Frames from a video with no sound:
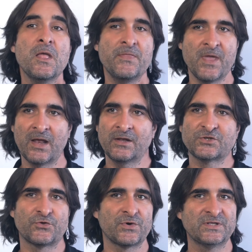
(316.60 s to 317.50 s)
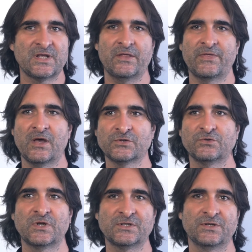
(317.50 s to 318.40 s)
The island's 3,000
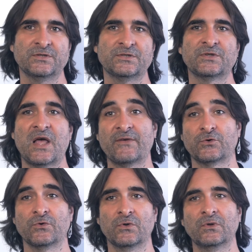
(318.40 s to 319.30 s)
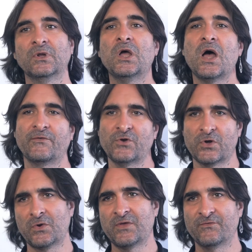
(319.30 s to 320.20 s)
residents, after all, have not
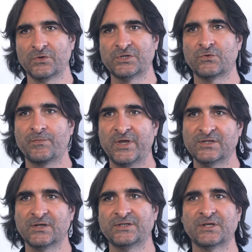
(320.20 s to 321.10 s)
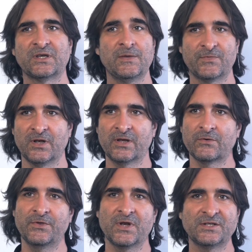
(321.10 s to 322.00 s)
only voted repeatedly to keep the link
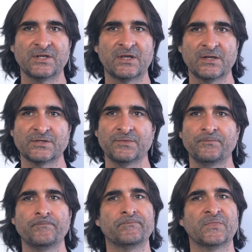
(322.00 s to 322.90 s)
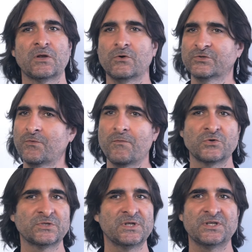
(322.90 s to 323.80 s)
with the United Kingdom, they're also
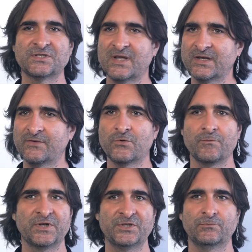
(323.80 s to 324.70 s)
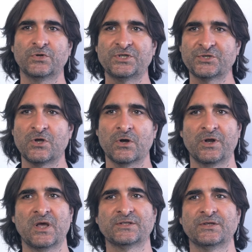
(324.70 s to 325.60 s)
mostly descended from British
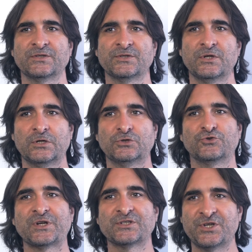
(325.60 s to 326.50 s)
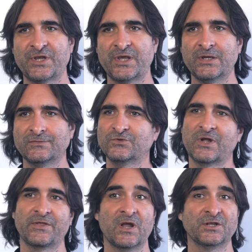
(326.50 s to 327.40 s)
colonizers, drink tea
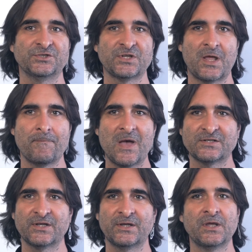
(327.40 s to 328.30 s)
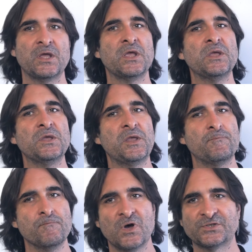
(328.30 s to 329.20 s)
rather than Argentine mate, eat
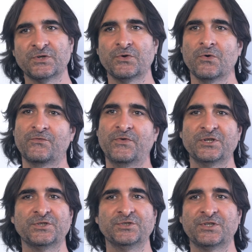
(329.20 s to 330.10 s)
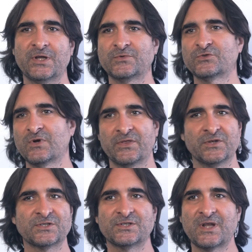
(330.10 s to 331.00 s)
mutton or fish and chips rather
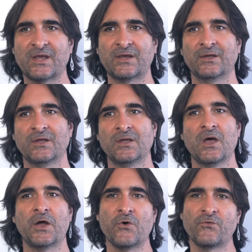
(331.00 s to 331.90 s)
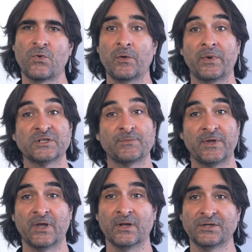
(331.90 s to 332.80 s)
than steak, and overwhelmingly
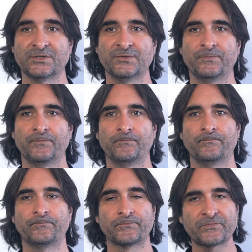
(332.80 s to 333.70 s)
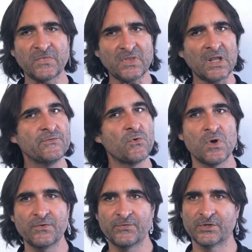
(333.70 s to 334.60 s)
speak English. If it
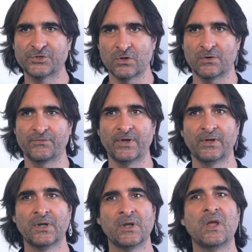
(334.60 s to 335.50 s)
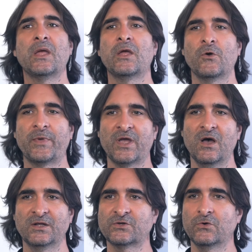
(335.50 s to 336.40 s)
weren't for the geography, it would be
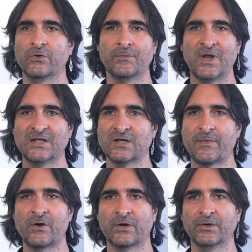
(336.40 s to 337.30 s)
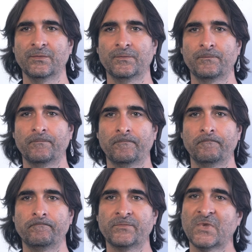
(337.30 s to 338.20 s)
hard to call them Latin American.
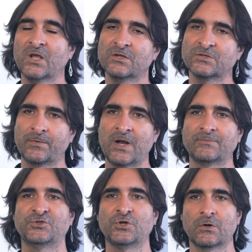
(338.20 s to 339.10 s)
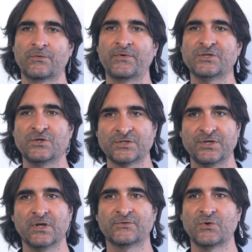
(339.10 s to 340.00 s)
So perhaps geography is not
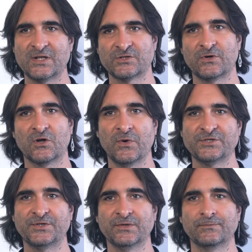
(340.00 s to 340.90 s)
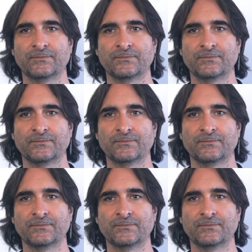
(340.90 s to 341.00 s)
enough to answer our question.